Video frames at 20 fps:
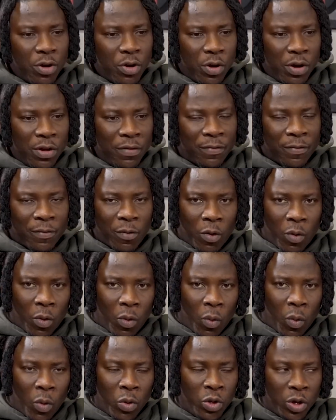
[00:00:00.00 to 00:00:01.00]
know if
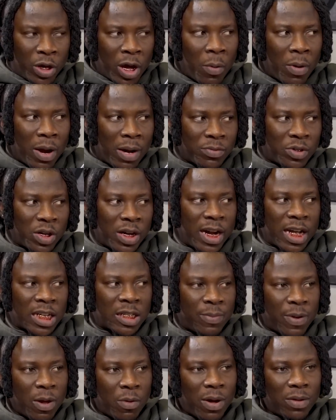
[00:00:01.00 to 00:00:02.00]
you get what I'm trying to
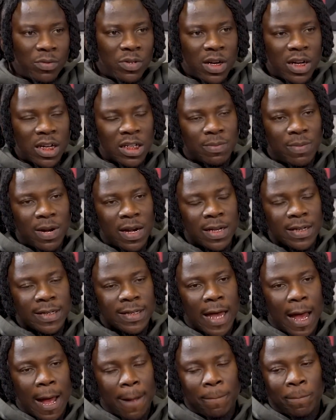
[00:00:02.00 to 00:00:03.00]
explain. What yeah. I'm trying to explain is
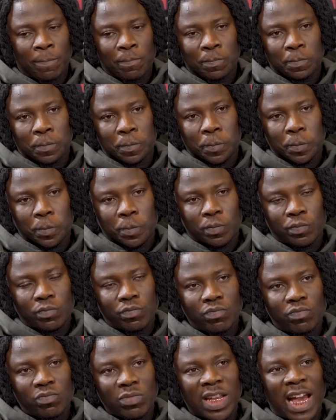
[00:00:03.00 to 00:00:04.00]
that
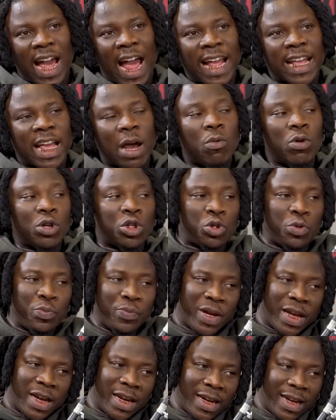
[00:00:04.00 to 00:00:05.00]
I get what you
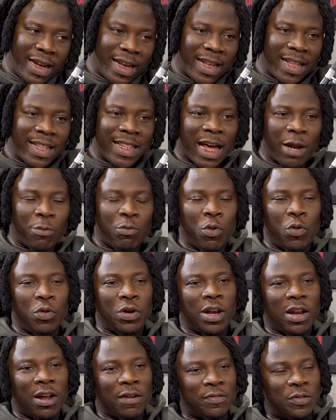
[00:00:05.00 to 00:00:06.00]
mean, that we would
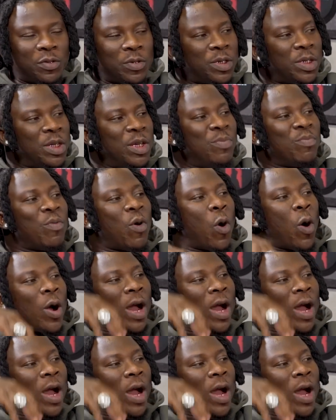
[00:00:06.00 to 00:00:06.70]
love to see more